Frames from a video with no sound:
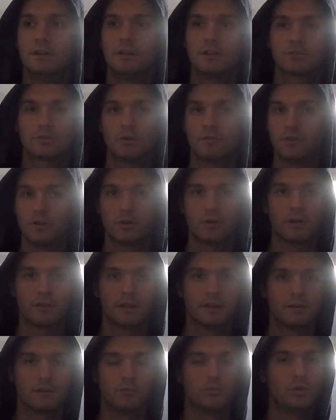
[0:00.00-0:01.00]
Saw a video on it
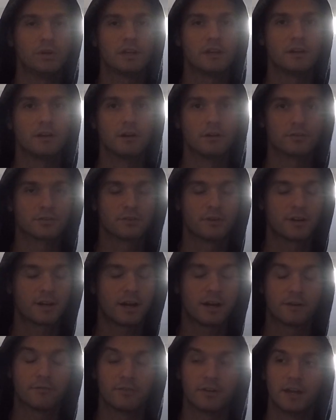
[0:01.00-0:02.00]
like a week ago, so I
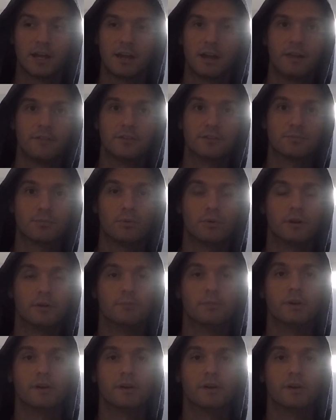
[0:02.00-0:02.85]
kind of forget at this point,